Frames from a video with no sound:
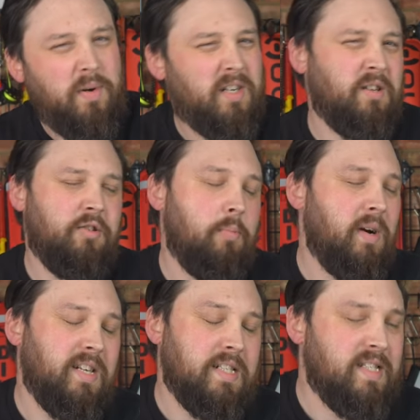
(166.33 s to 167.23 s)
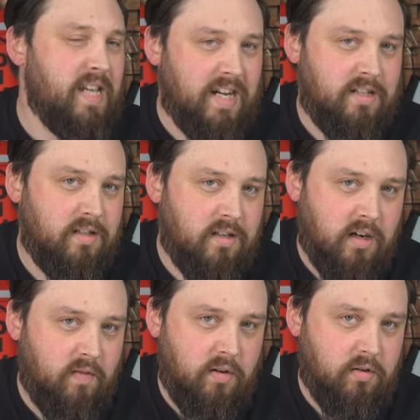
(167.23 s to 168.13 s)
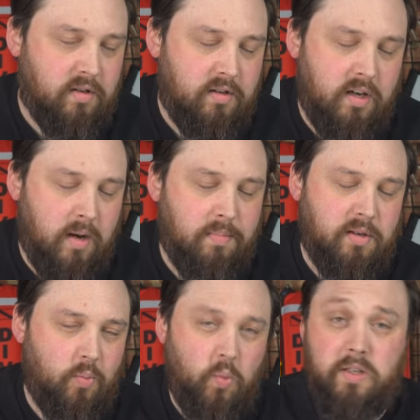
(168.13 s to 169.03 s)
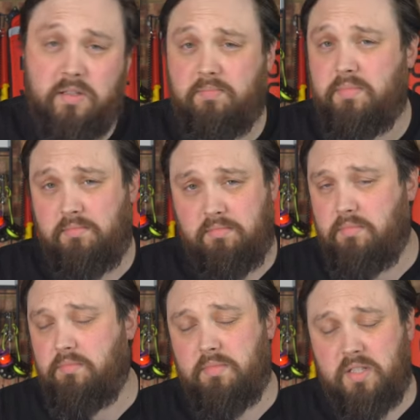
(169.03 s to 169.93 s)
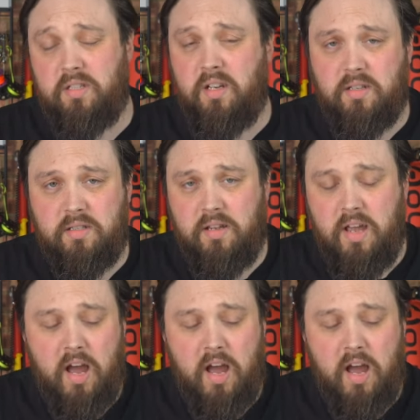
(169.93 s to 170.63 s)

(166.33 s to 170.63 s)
But I don't know my exact dive log number, which sucks.